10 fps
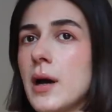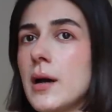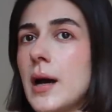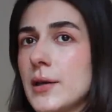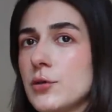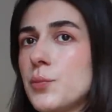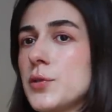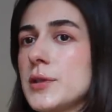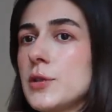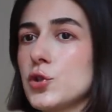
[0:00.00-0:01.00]

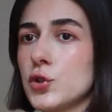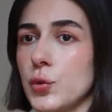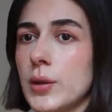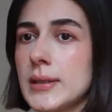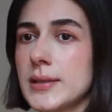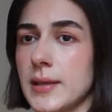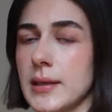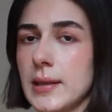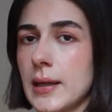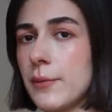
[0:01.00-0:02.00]
100% sure he's
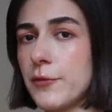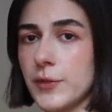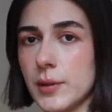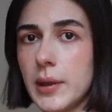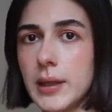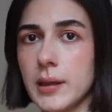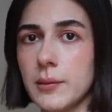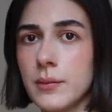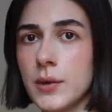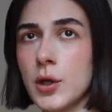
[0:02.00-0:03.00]
thinking I'm filming him.